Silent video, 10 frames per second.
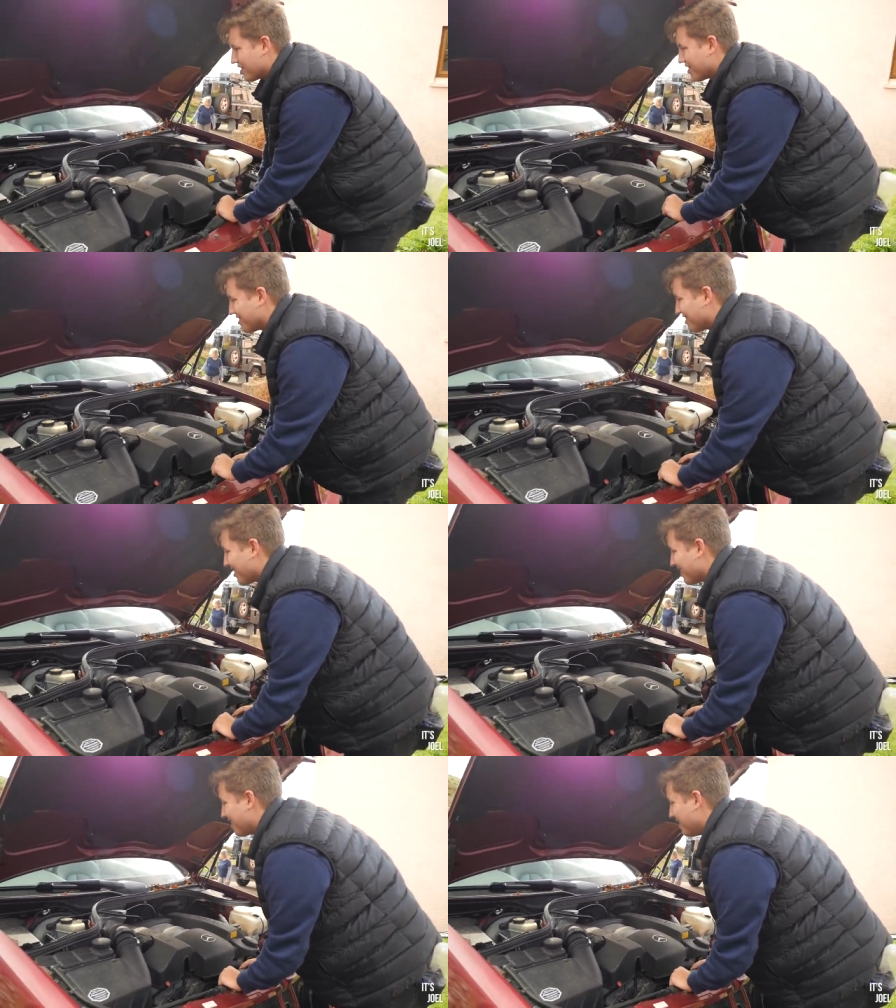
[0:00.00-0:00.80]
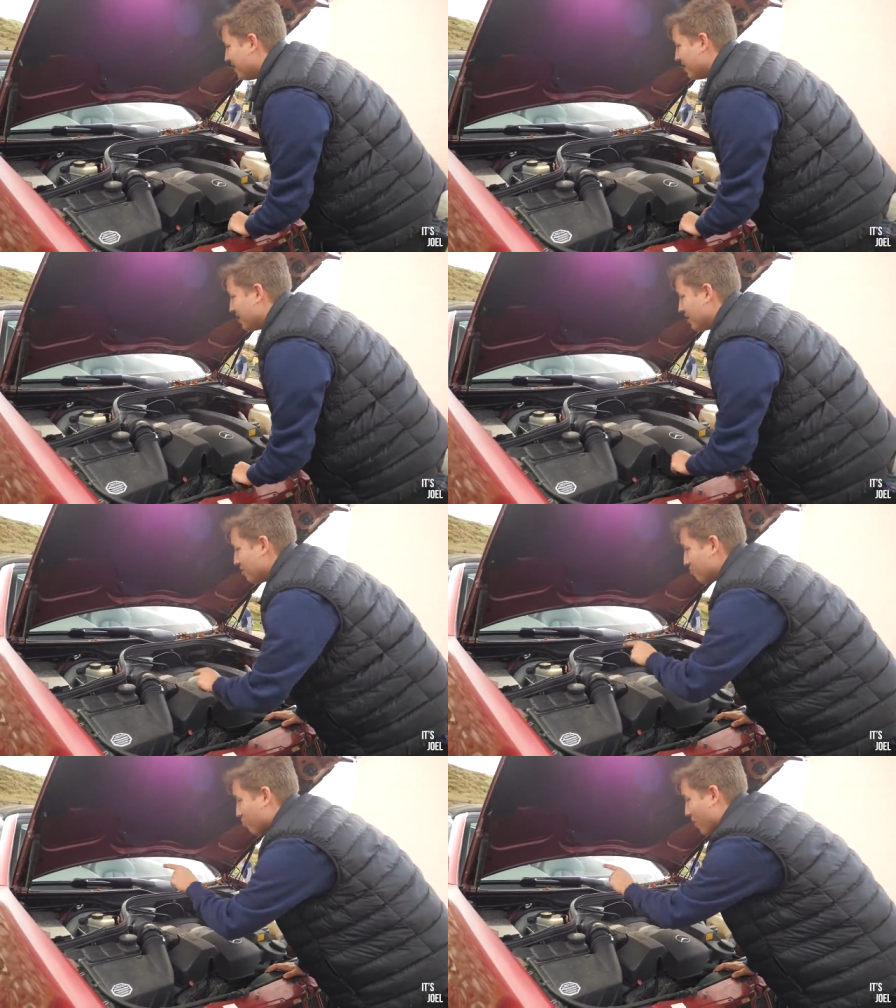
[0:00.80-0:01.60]
journey today.
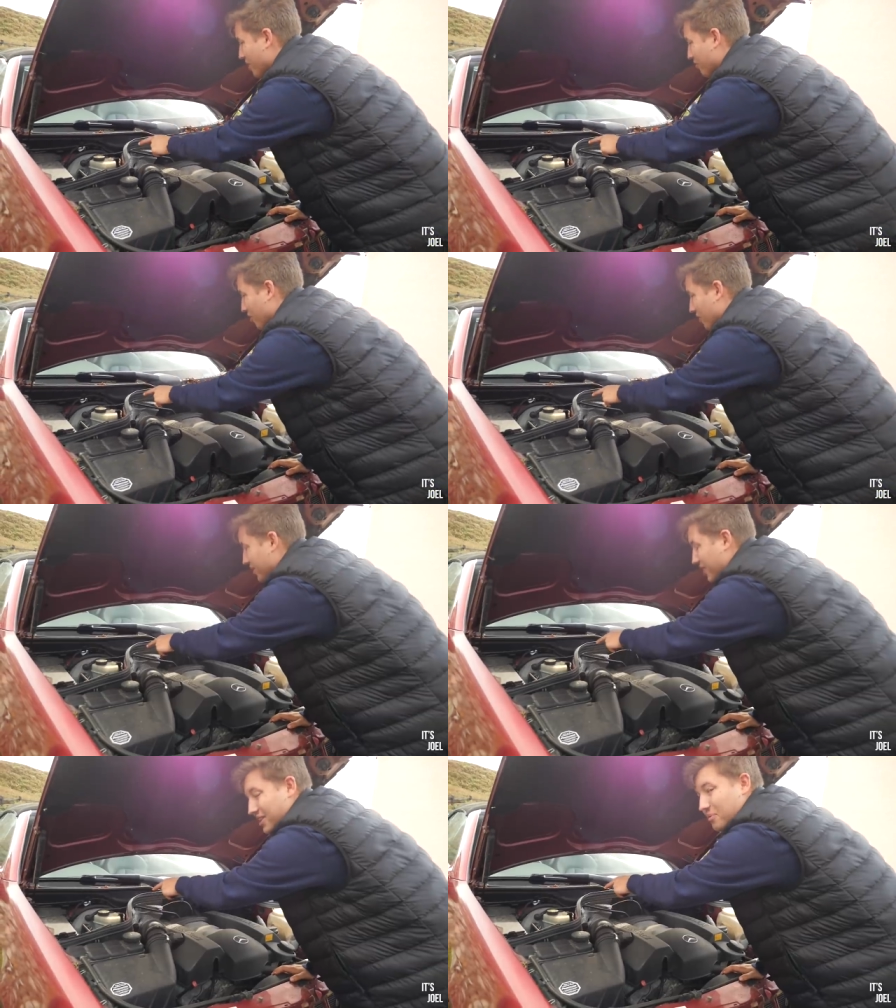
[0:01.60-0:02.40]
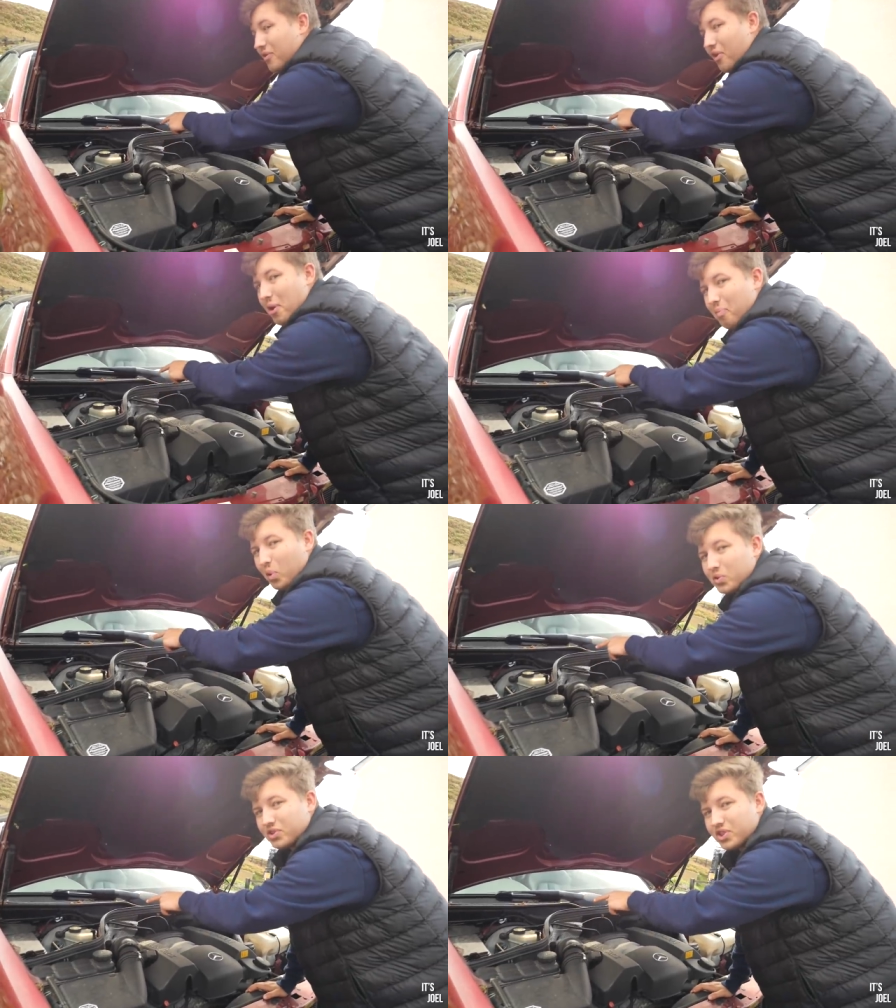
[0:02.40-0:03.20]
Brake fluid, that's gonna be very
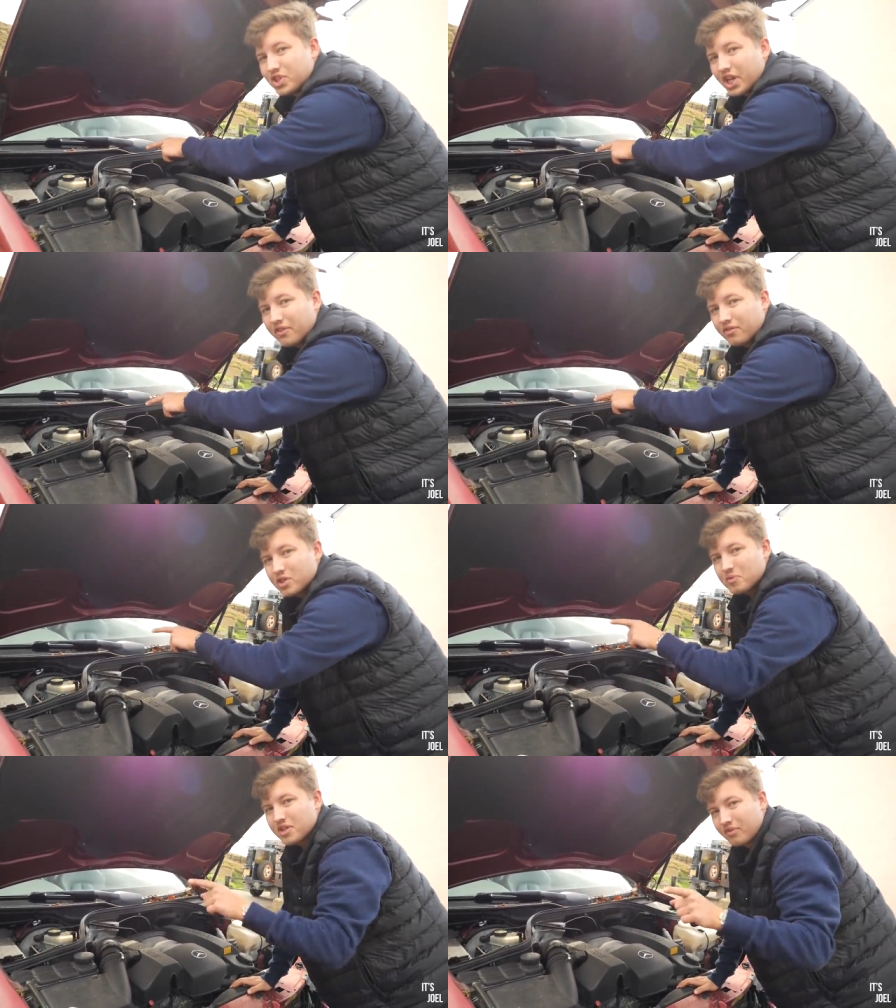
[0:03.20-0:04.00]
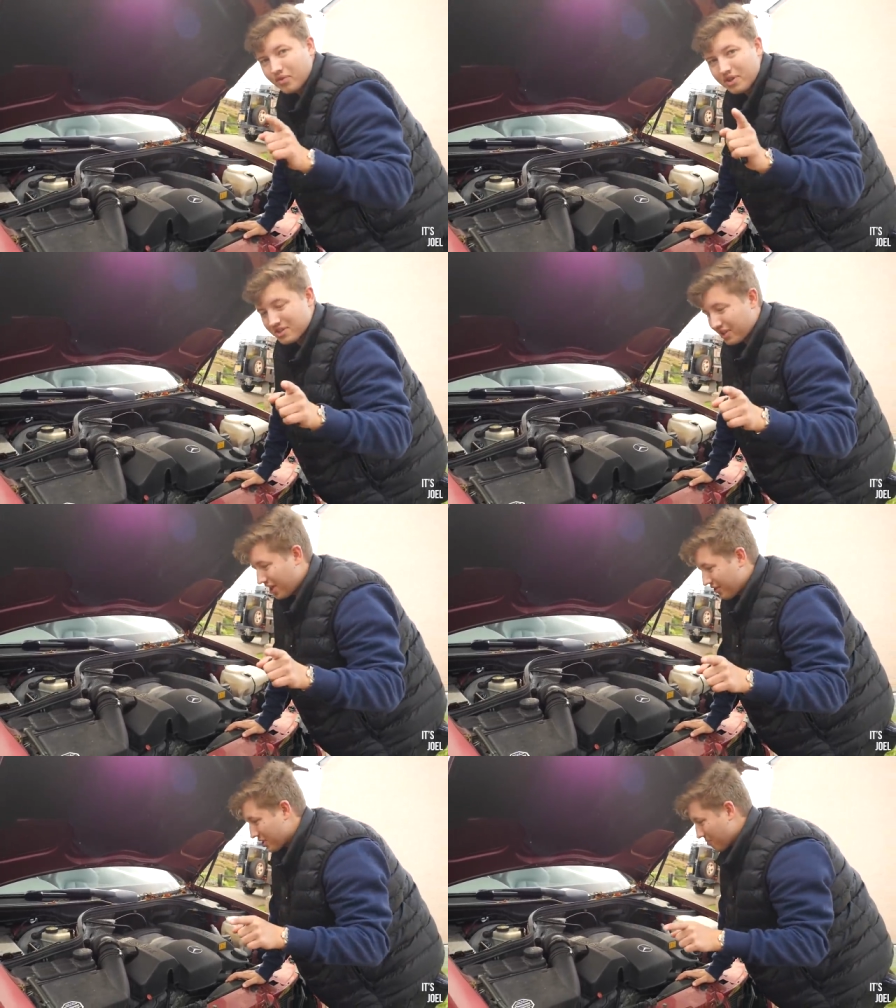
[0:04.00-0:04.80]
important to check for a specific reason that I
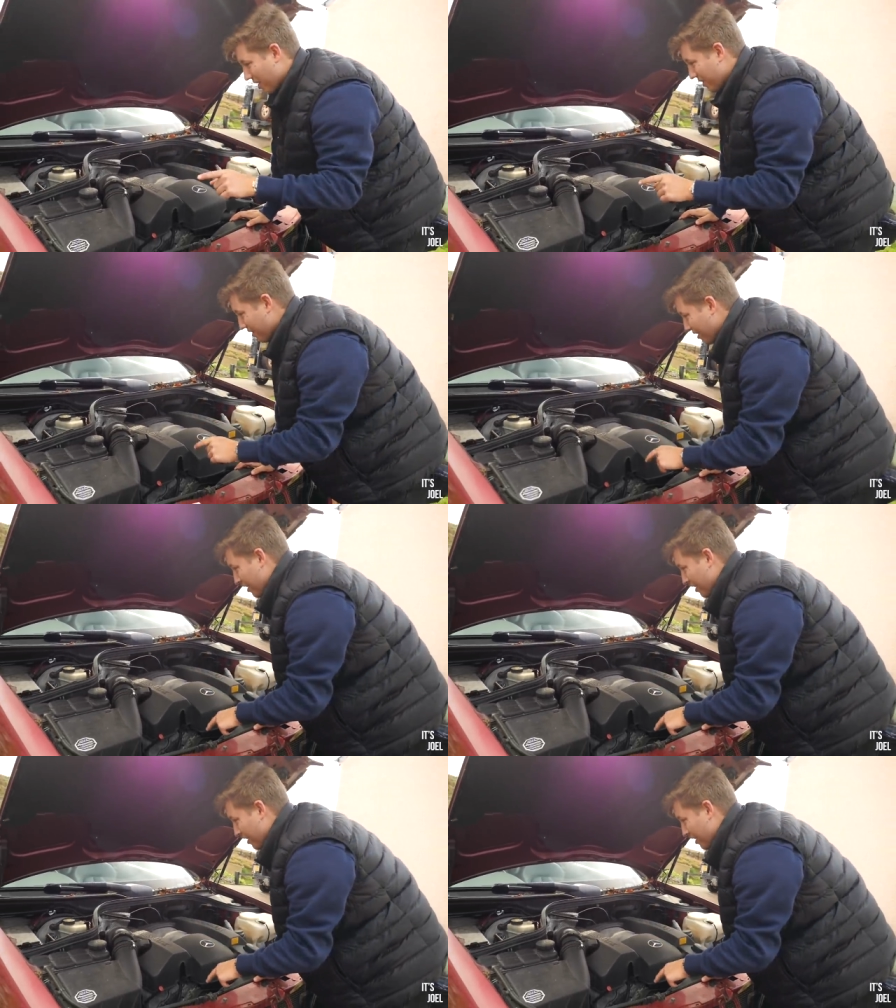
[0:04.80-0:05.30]
haven't explained